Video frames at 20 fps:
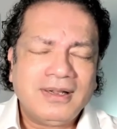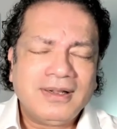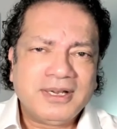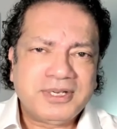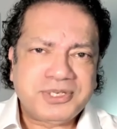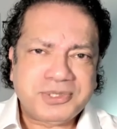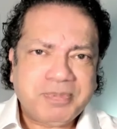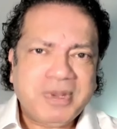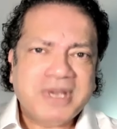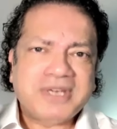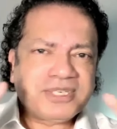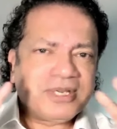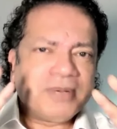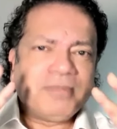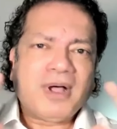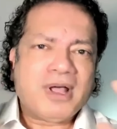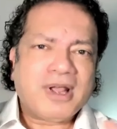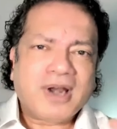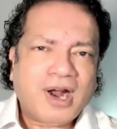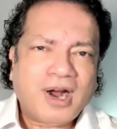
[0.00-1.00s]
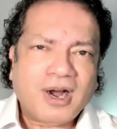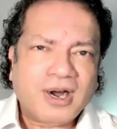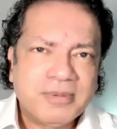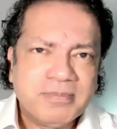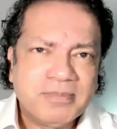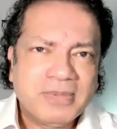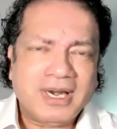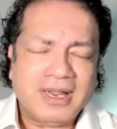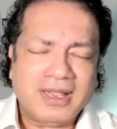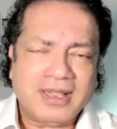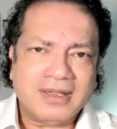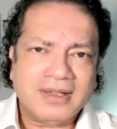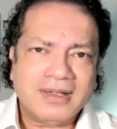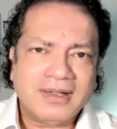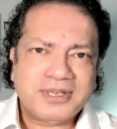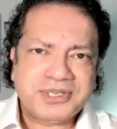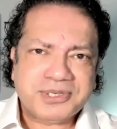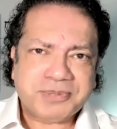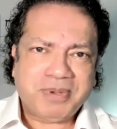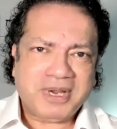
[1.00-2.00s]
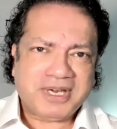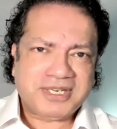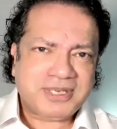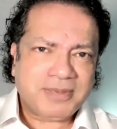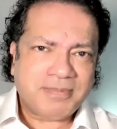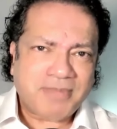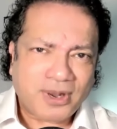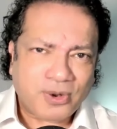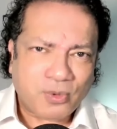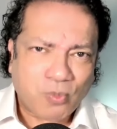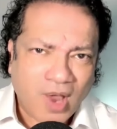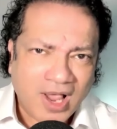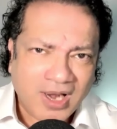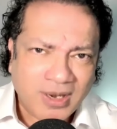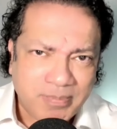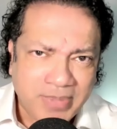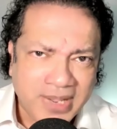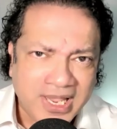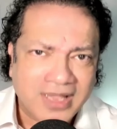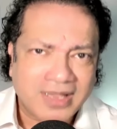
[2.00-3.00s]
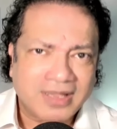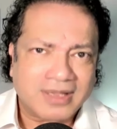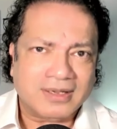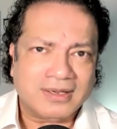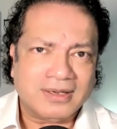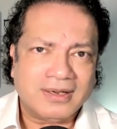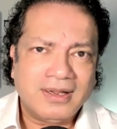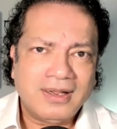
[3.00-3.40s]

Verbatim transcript: it speaks about harmony, it speaks about well being.